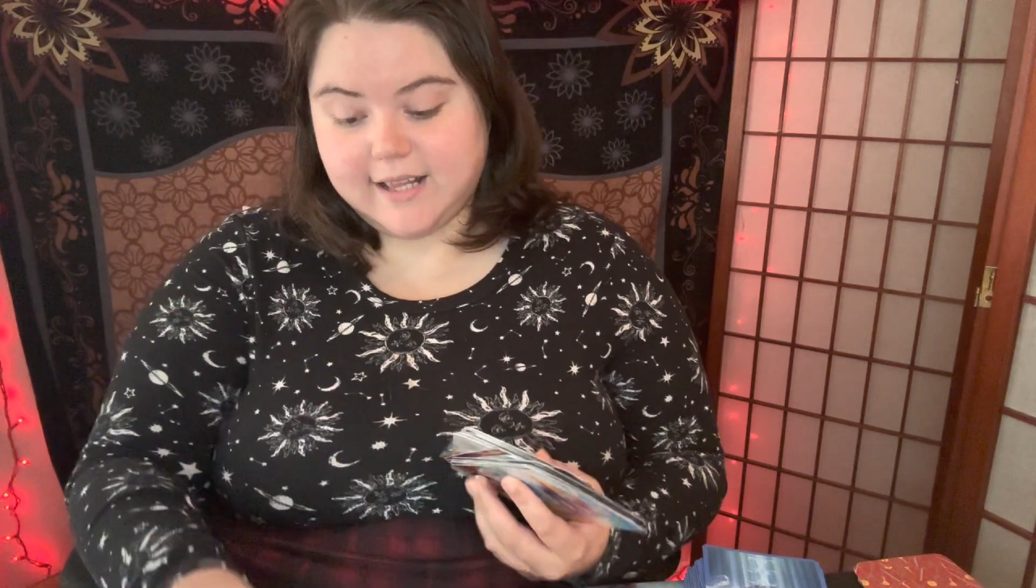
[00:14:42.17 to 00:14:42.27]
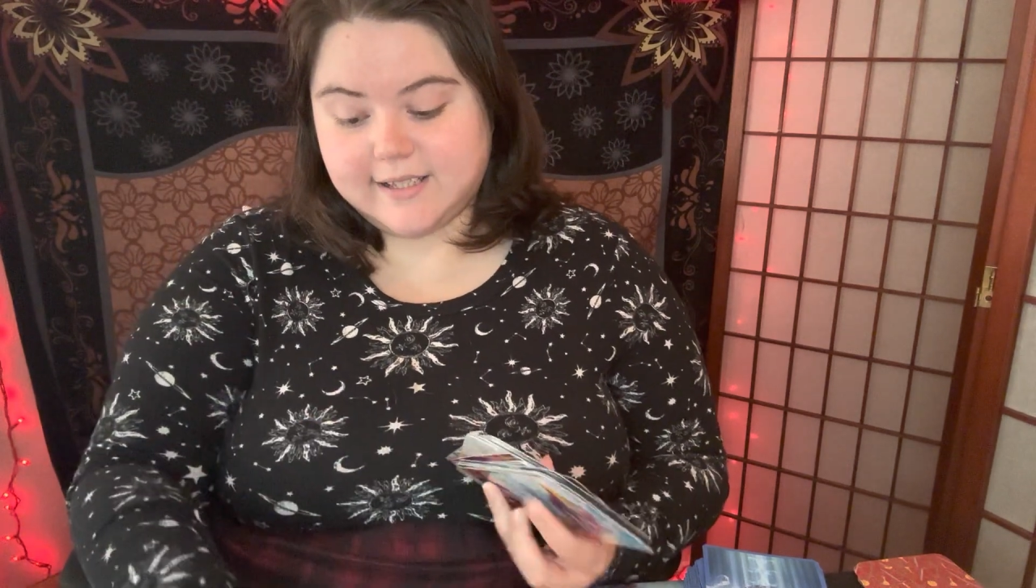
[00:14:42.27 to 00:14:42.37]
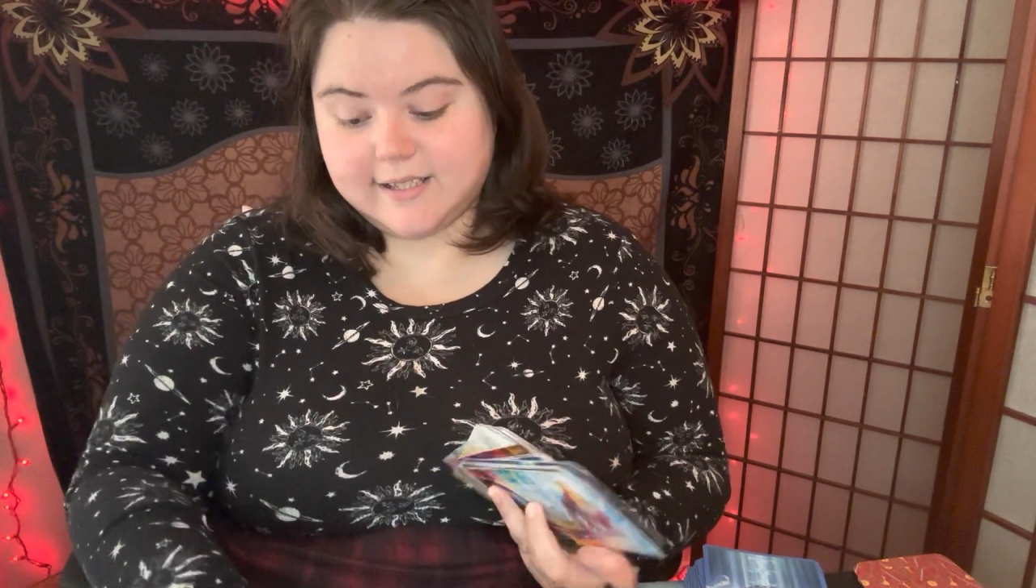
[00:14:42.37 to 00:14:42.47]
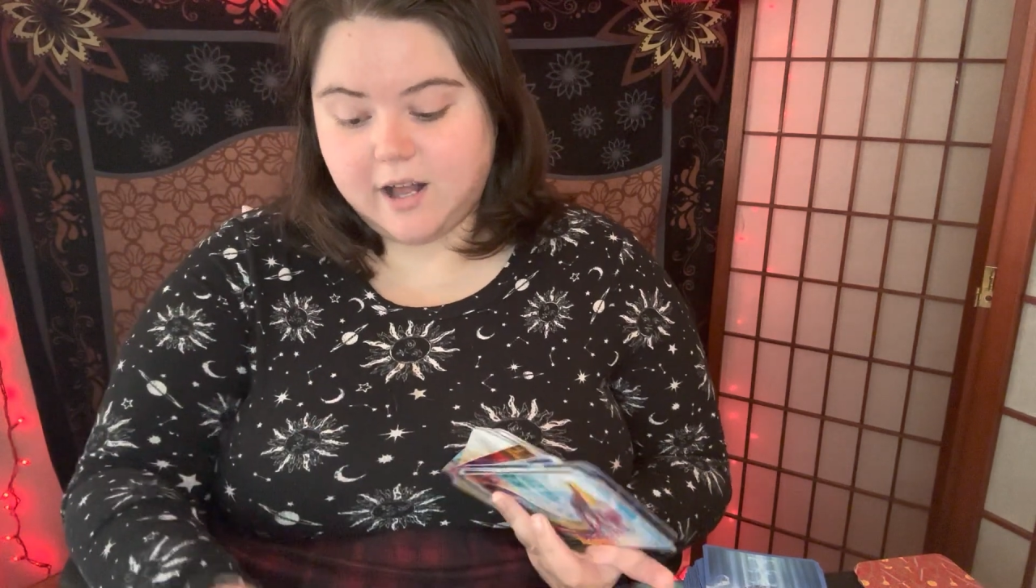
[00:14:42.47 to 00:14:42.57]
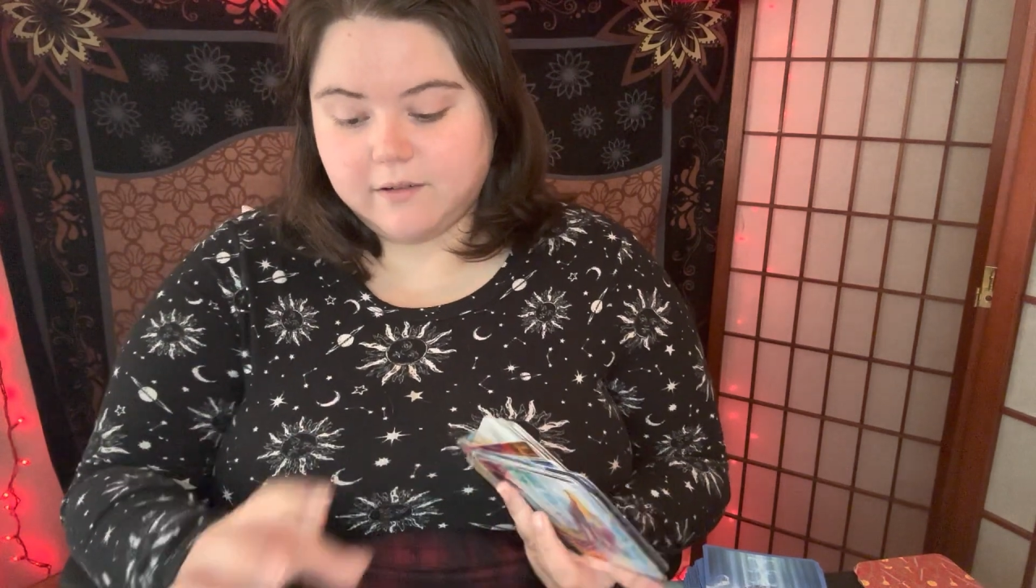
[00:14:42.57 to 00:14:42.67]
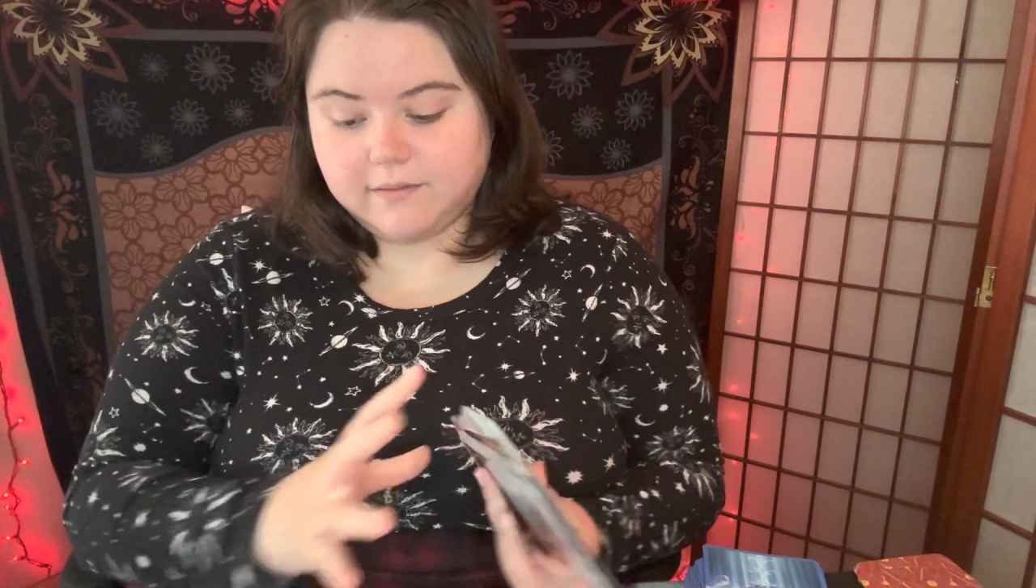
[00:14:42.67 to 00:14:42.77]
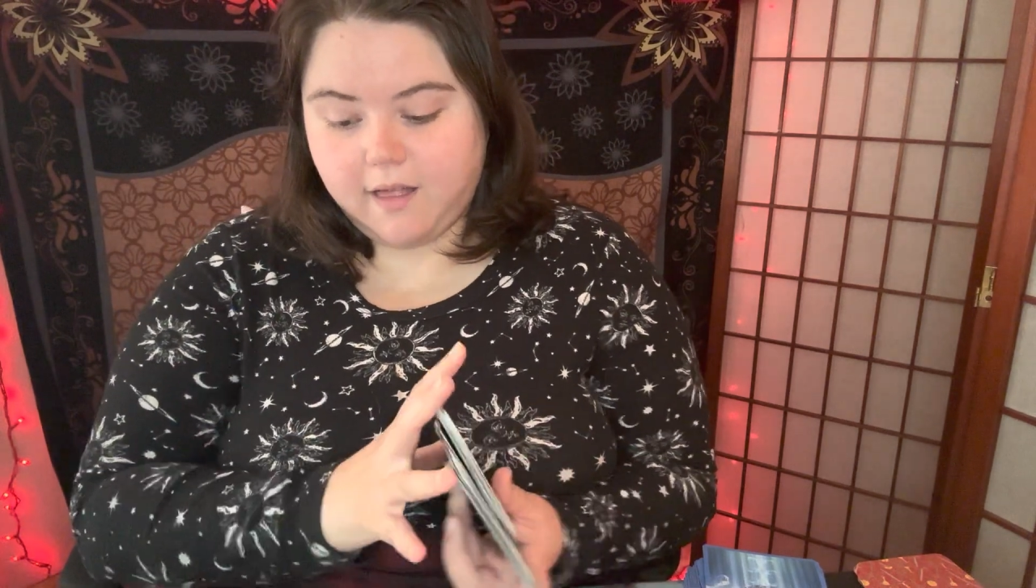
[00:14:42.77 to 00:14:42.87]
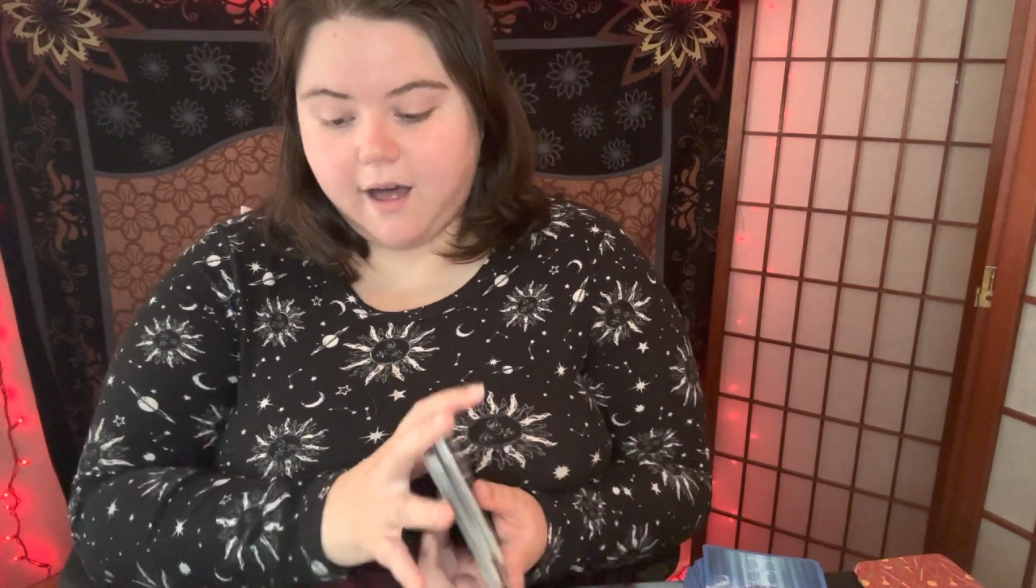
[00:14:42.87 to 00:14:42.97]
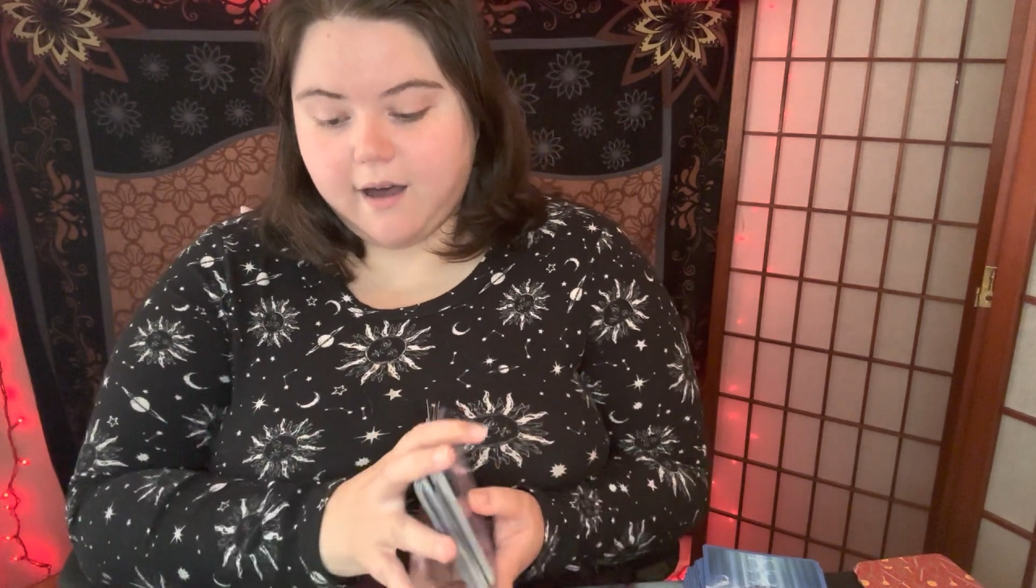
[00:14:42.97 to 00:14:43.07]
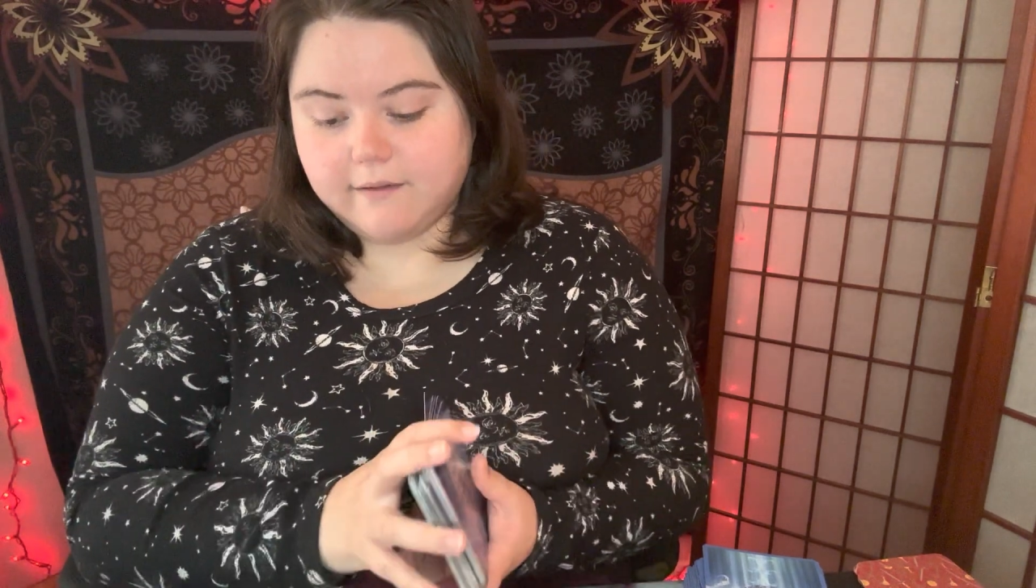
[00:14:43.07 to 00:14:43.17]
and
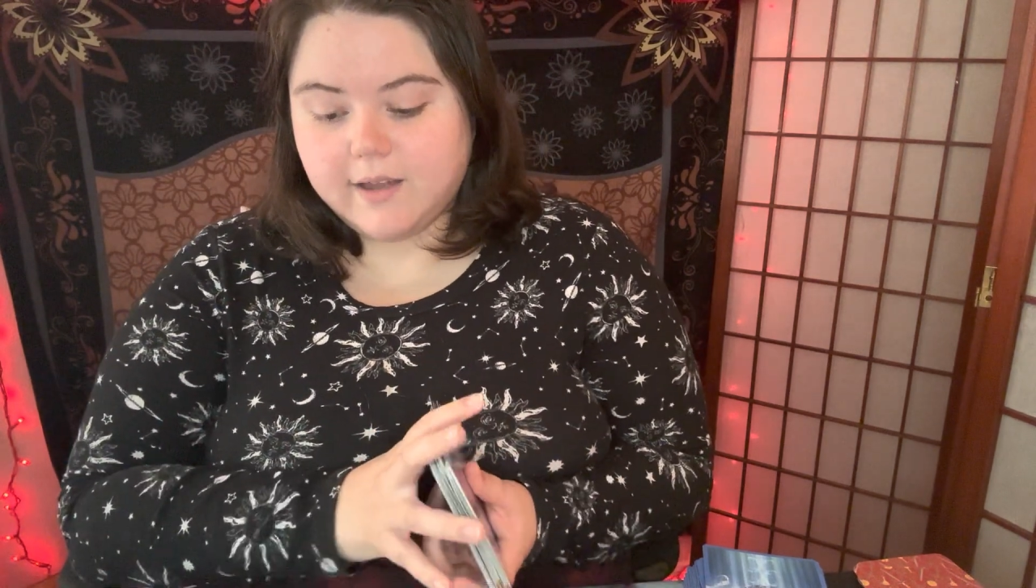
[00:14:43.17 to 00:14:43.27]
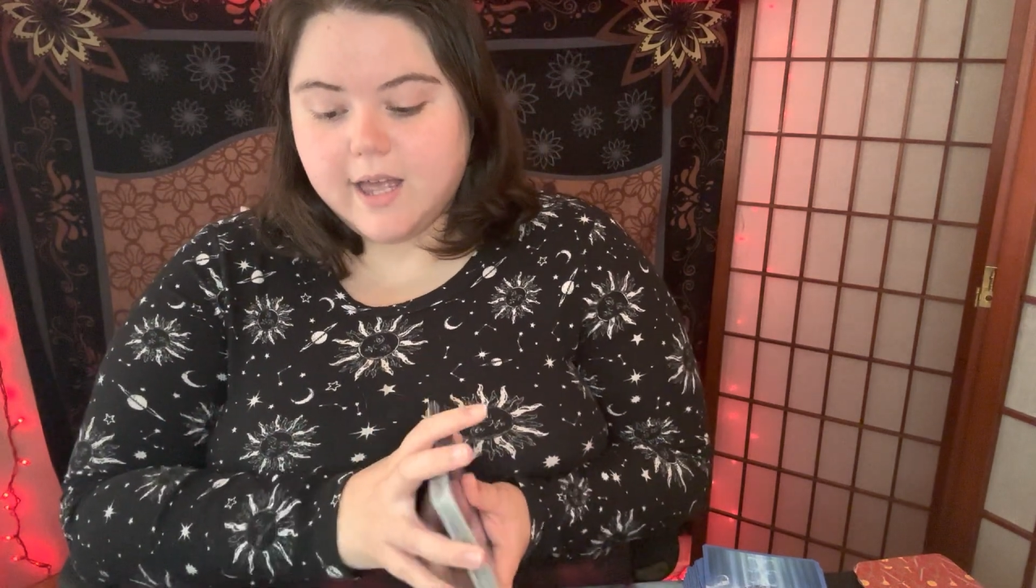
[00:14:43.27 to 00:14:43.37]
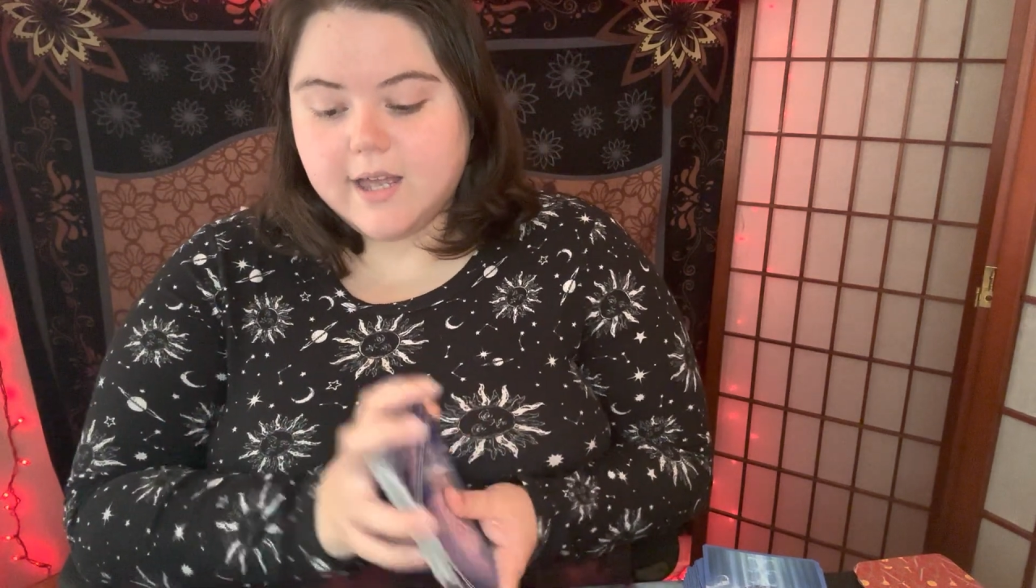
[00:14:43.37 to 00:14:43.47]
self-love.